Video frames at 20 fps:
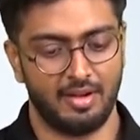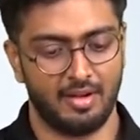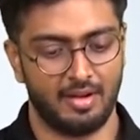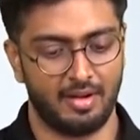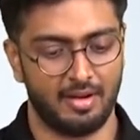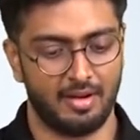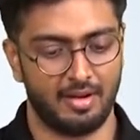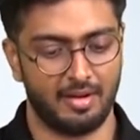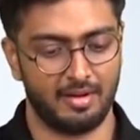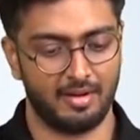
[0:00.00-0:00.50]

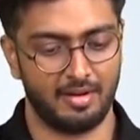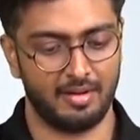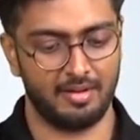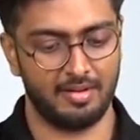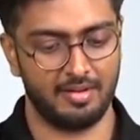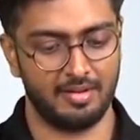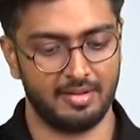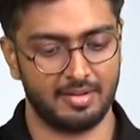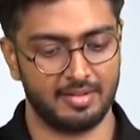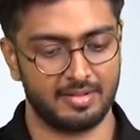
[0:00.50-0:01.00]
uh,
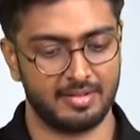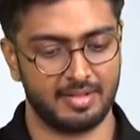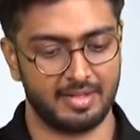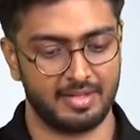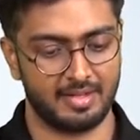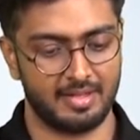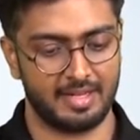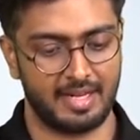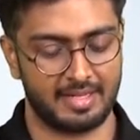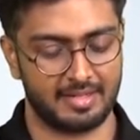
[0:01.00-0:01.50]
learn
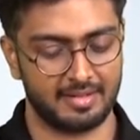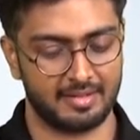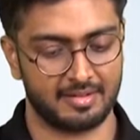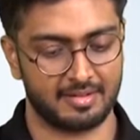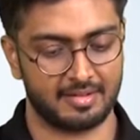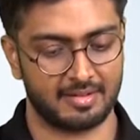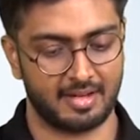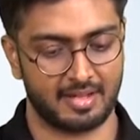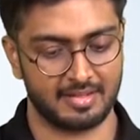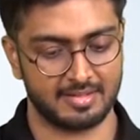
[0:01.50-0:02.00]
in
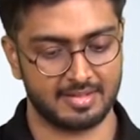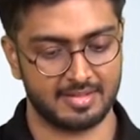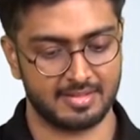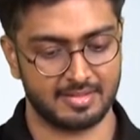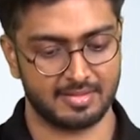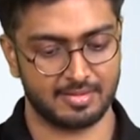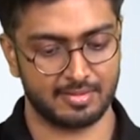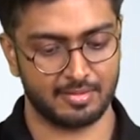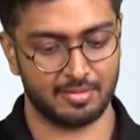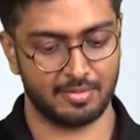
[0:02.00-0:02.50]
later classes.
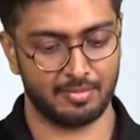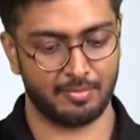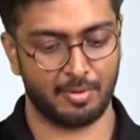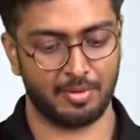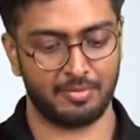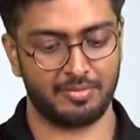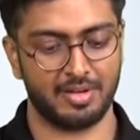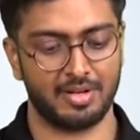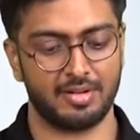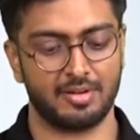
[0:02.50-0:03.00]
So
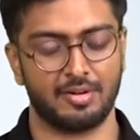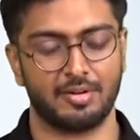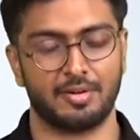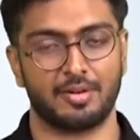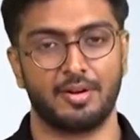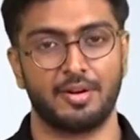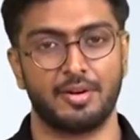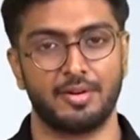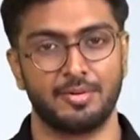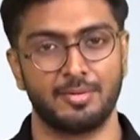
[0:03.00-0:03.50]
what we are
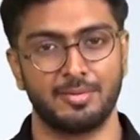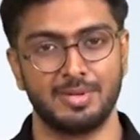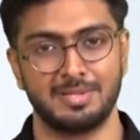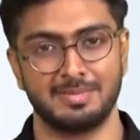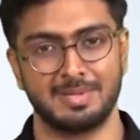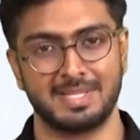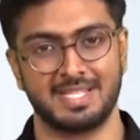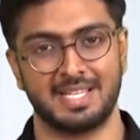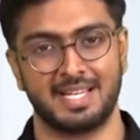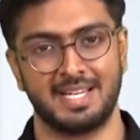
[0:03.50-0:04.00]
going to do is
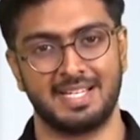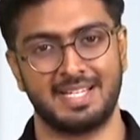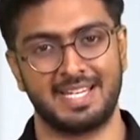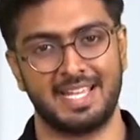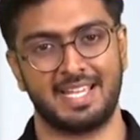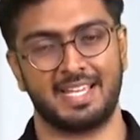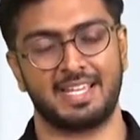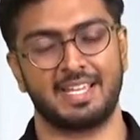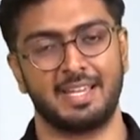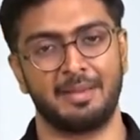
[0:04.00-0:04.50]
basically
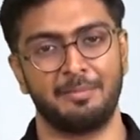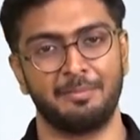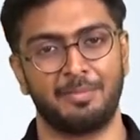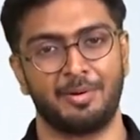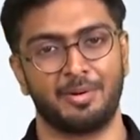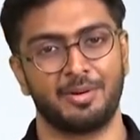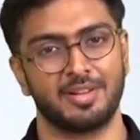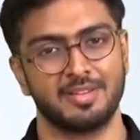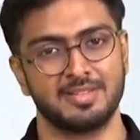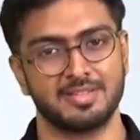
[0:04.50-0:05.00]
take
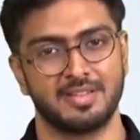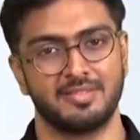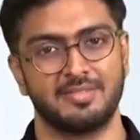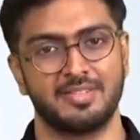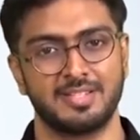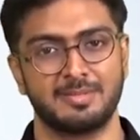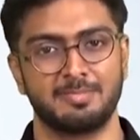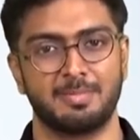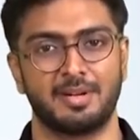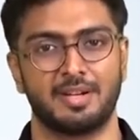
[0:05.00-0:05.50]
importance of
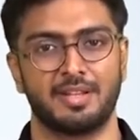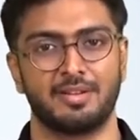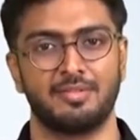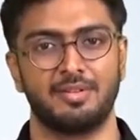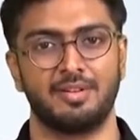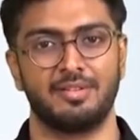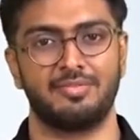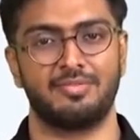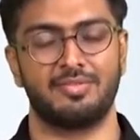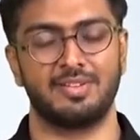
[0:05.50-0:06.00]
this
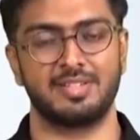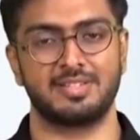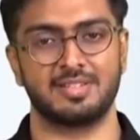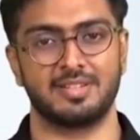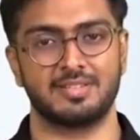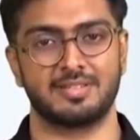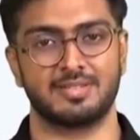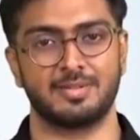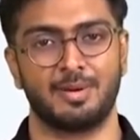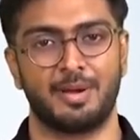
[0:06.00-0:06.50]
particular
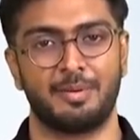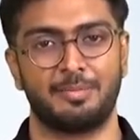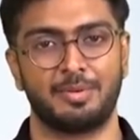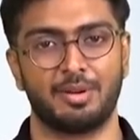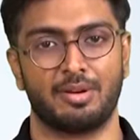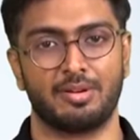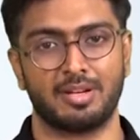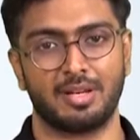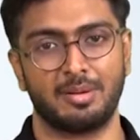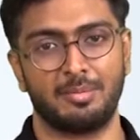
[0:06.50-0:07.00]
feature. So I've
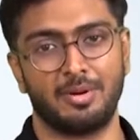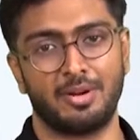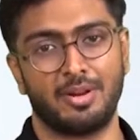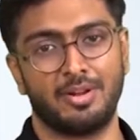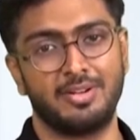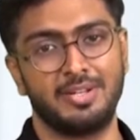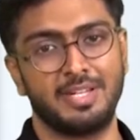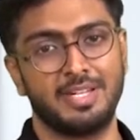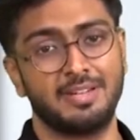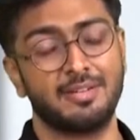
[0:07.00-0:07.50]
talked about
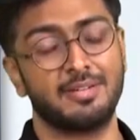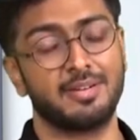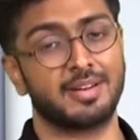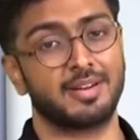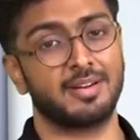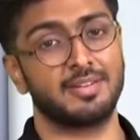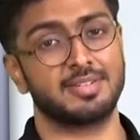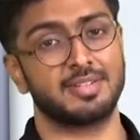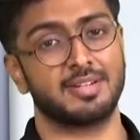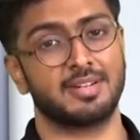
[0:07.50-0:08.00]
how linear
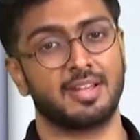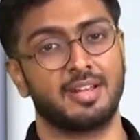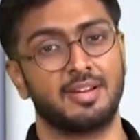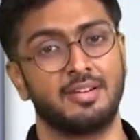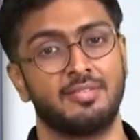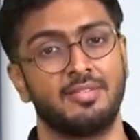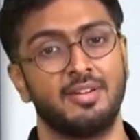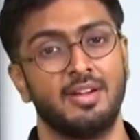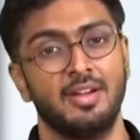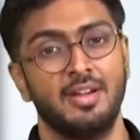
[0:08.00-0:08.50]
regression kind
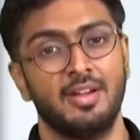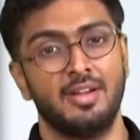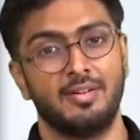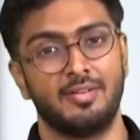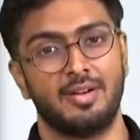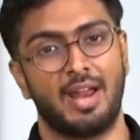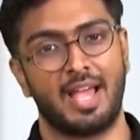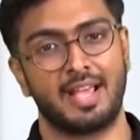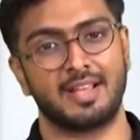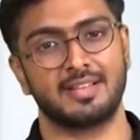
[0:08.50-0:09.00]
of
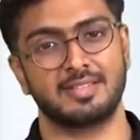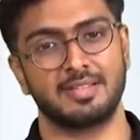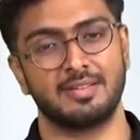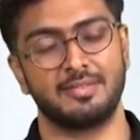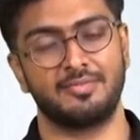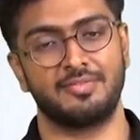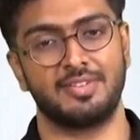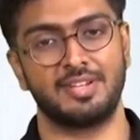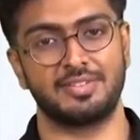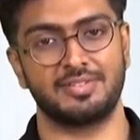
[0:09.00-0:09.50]
ranks the
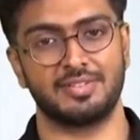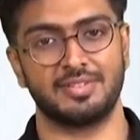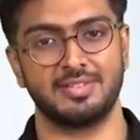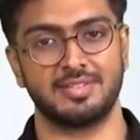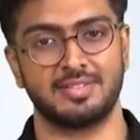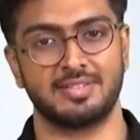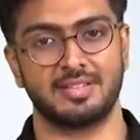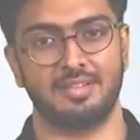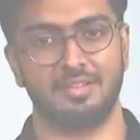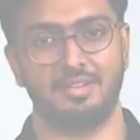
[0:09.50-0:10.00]
features.